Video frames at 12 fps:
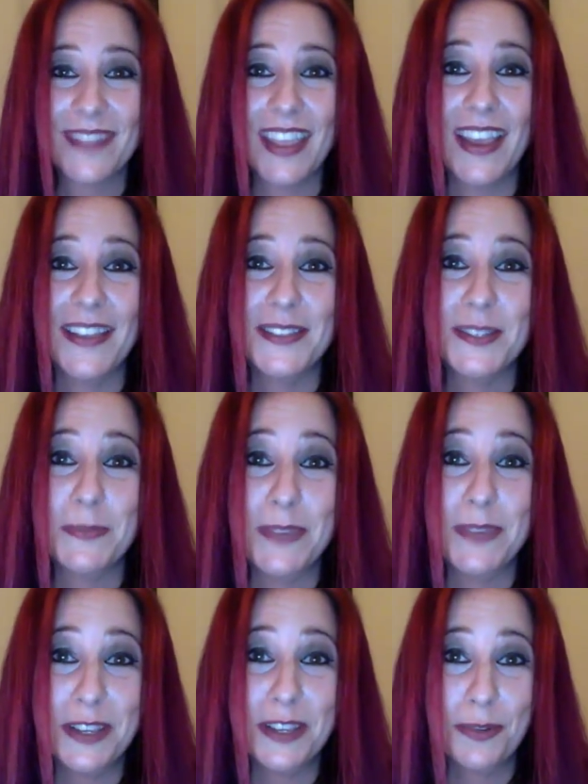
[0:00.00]
I
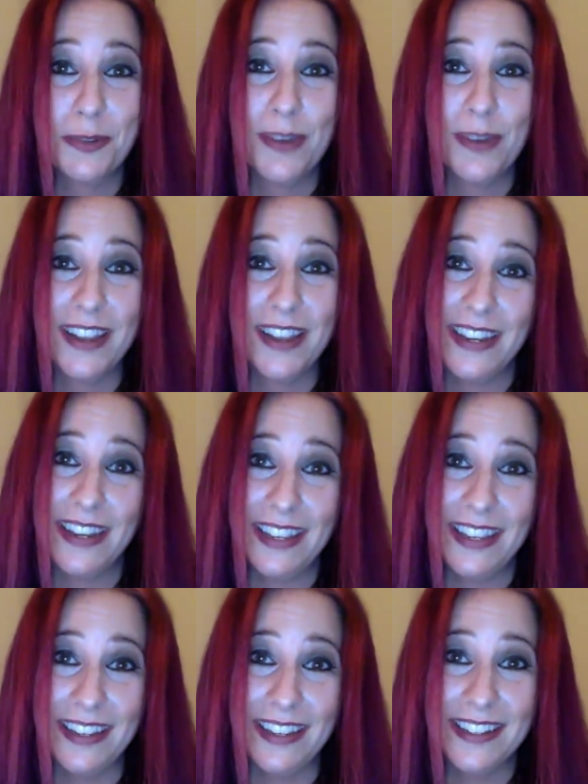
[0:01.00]
speak what I
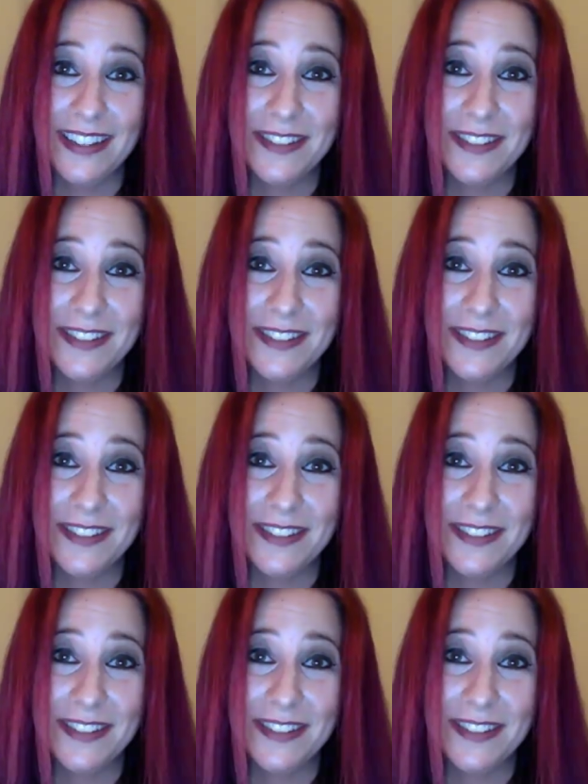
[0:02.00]
need